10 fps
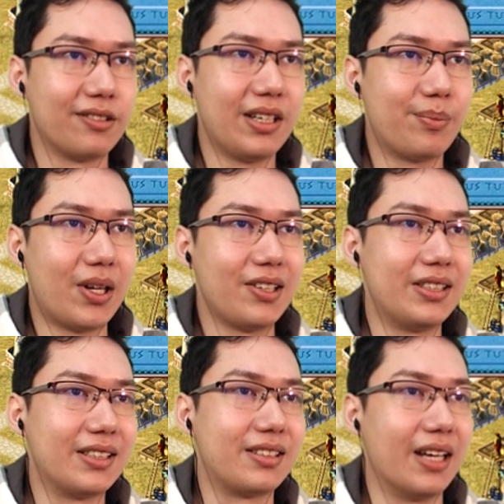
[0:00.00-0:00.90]
Greek
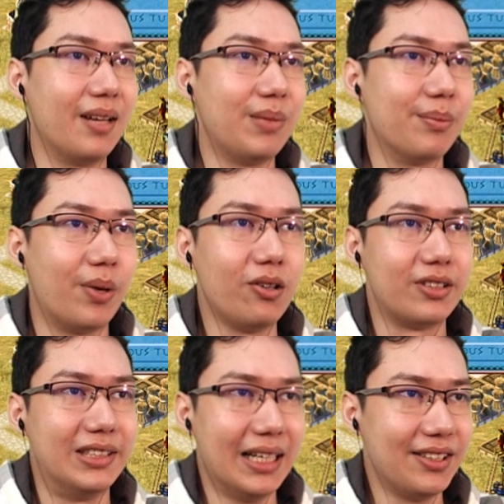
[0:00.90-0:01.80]
politics can be
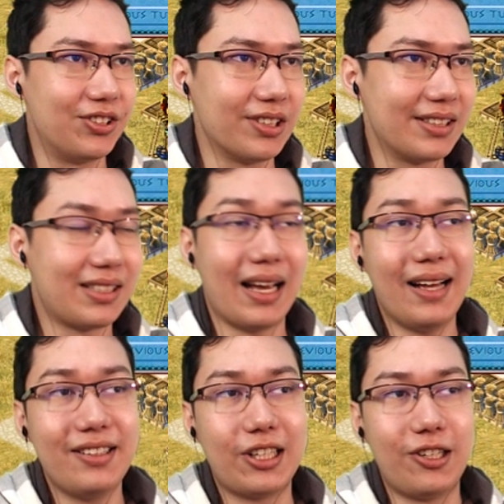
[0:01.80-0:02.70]
both dangerous
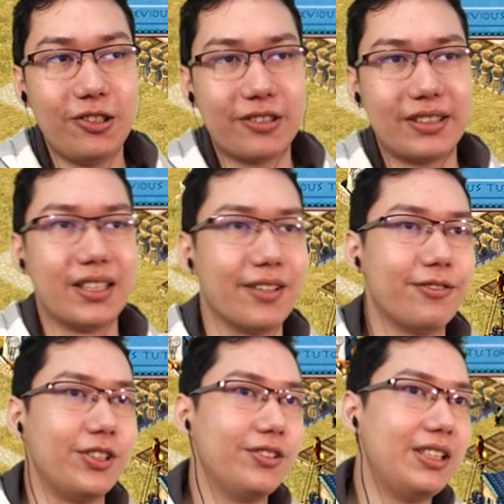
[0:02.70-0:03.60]
and
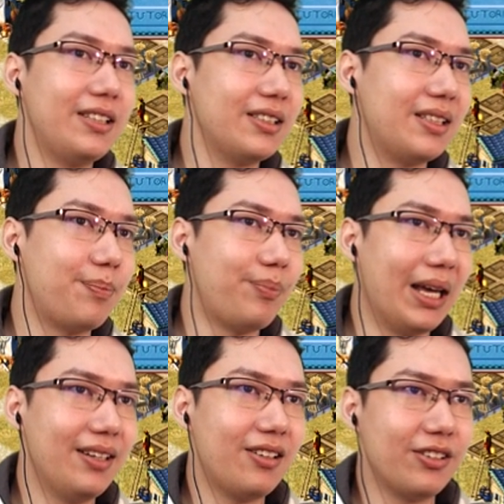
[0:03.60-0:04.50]
lucrative. You need to
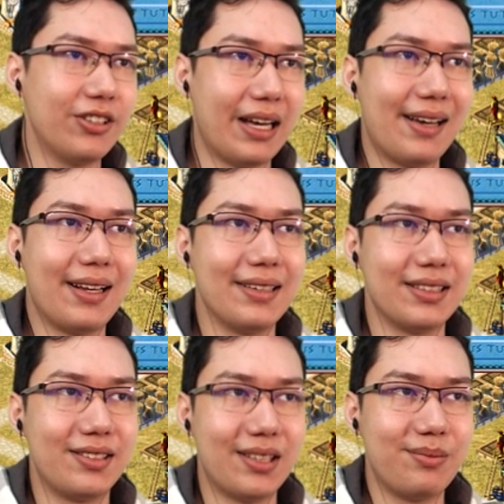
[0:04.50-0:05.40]
depend on your allies
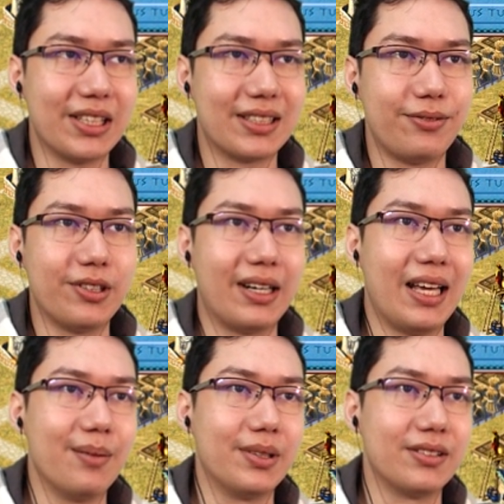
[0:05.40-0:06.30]
and subjects if you are
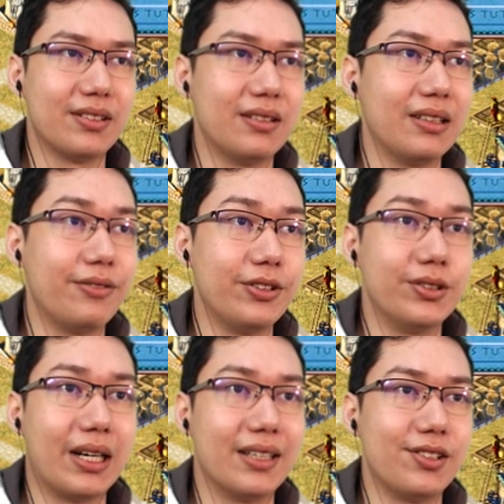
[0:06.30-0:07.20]
able if
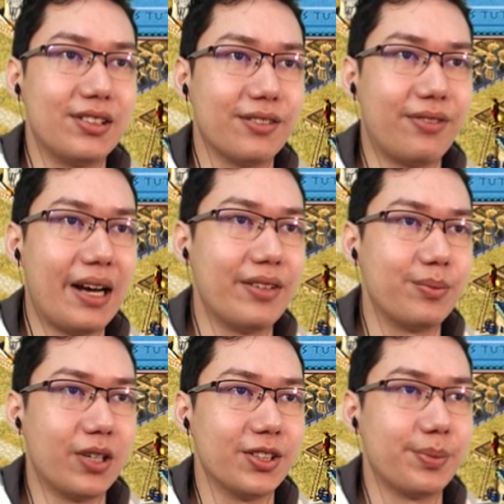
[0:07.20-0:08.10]
you are to survive
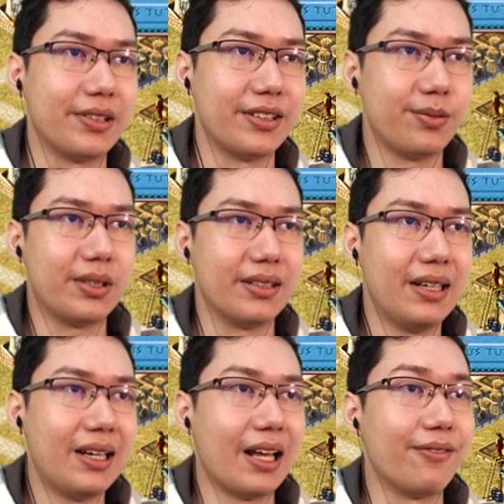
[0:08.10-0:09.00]
and prosper in this world
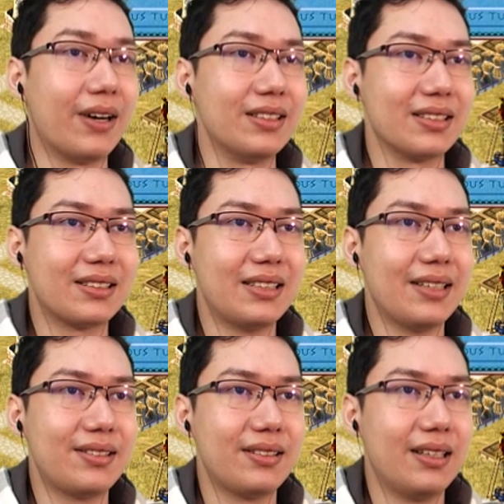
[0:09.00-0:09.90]
and find
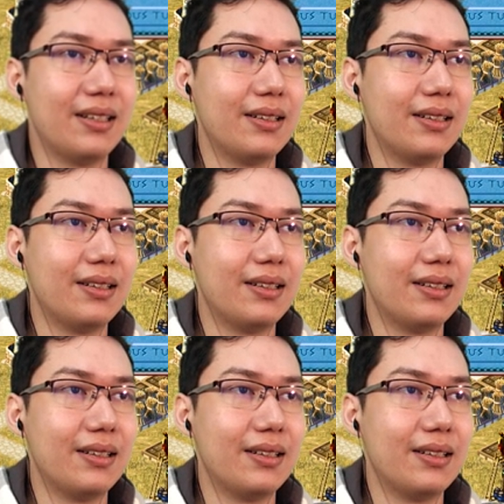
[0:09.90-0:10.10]
success